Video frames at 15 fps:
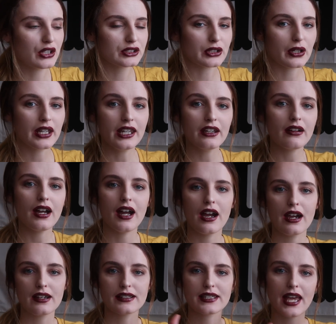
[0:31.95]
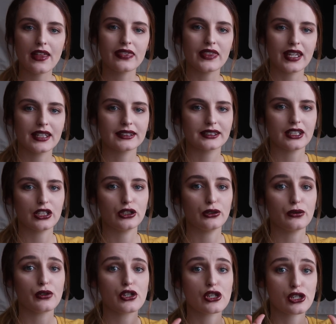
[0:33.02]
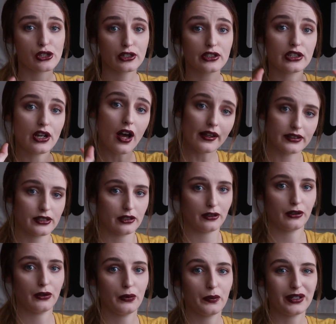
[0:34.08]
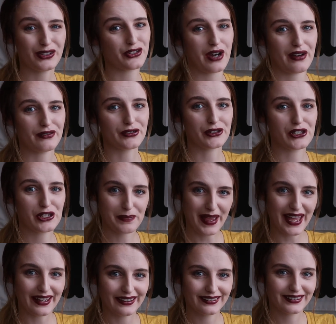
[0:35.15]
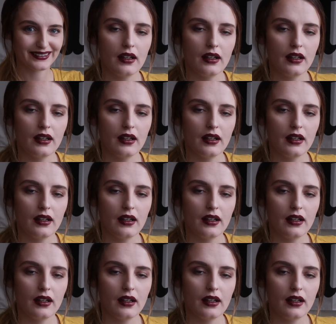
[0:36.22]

So here are 10 things that you should not do when you travel to Japan.